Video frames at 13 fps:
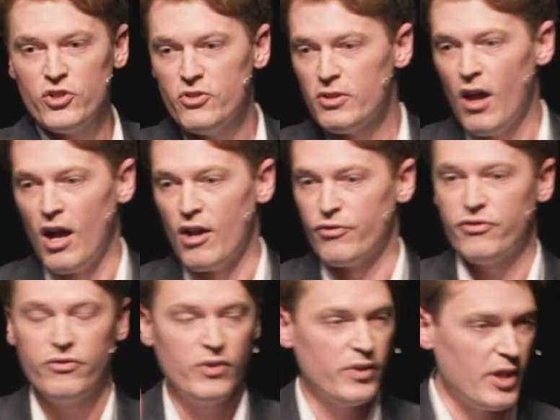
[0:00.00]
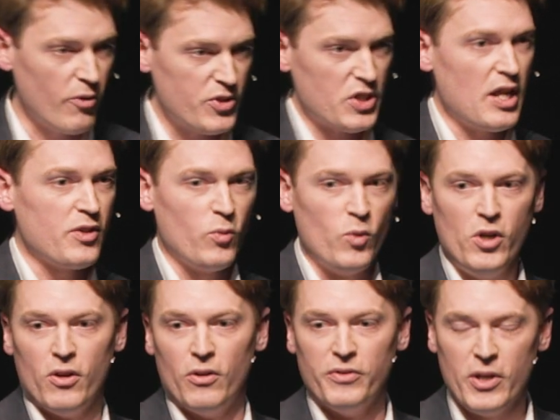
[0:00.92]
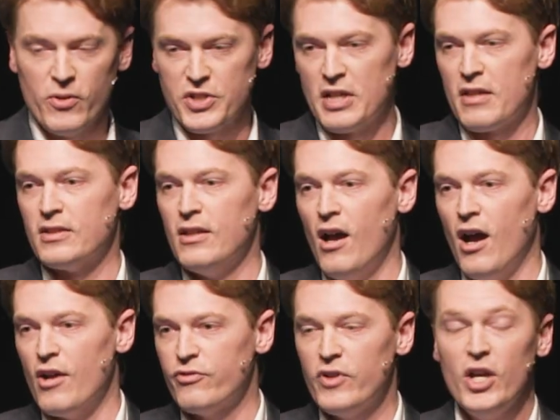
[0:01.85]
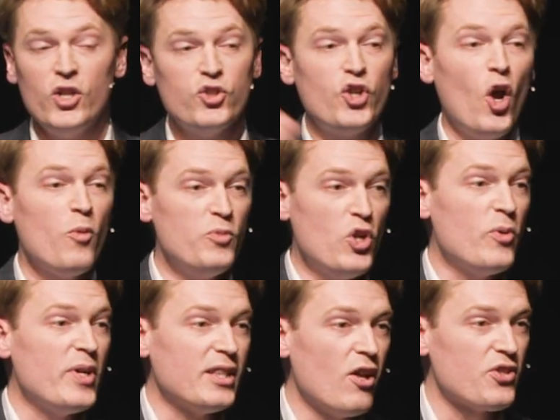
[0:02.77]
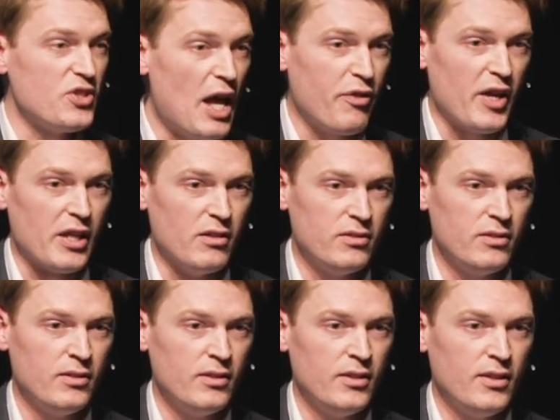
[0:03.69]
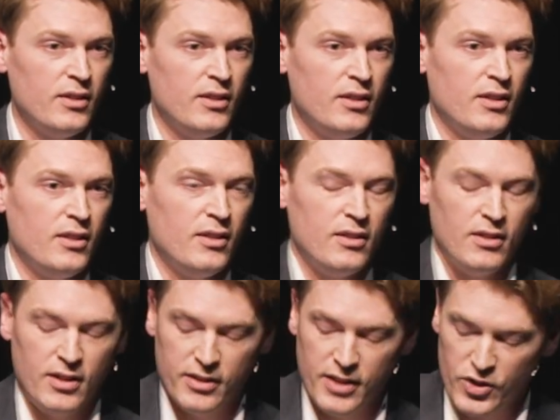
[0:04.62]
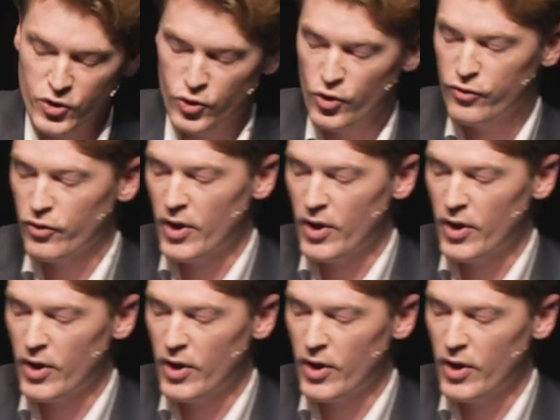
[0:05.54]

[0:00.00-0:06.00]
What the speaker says: to new life. There is another world. There is another life. Job knew he'd lost nothing. And that's true